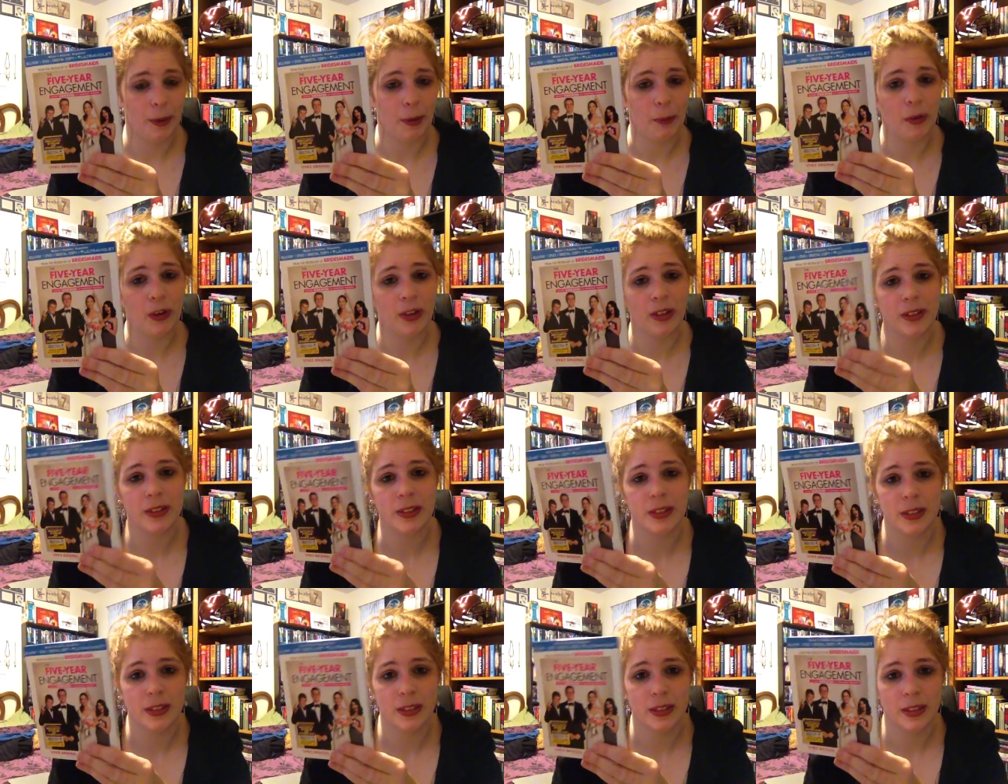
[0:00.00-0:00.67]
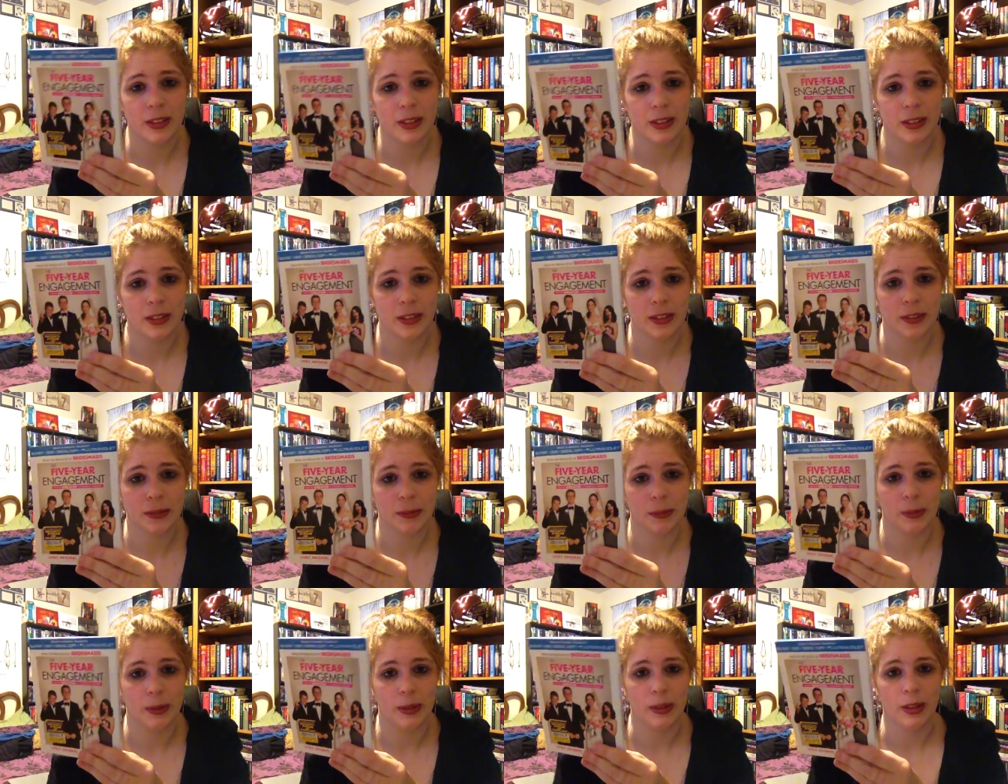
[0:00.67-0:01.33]
I wanted to see it in
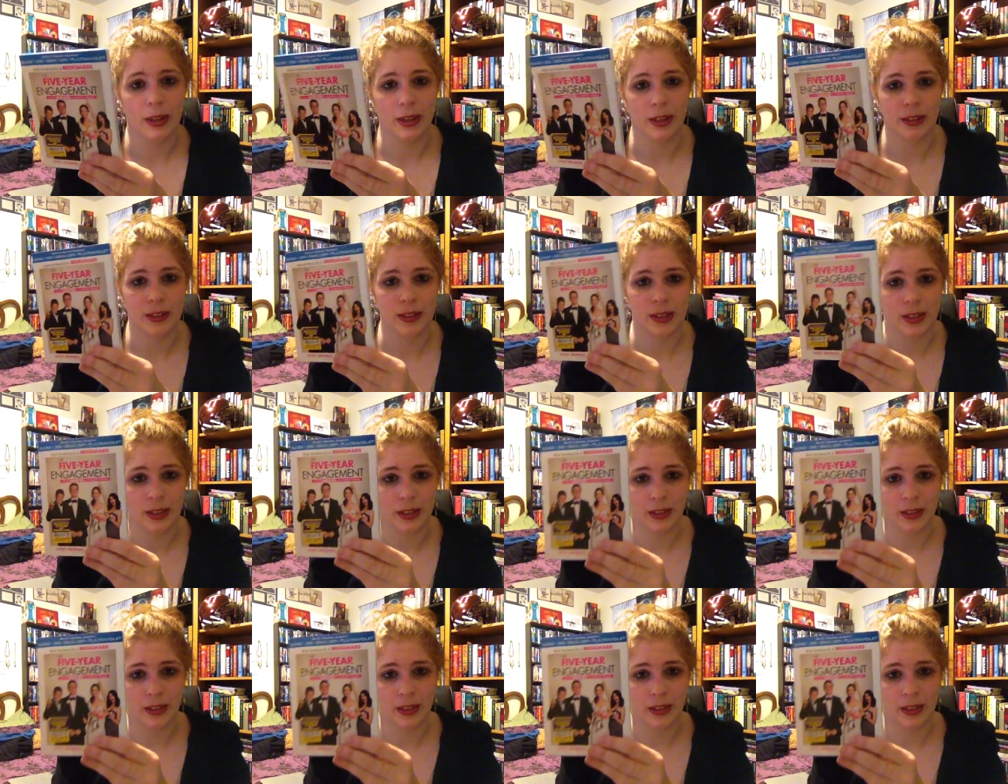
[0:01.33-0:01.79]
theaters, but like I said,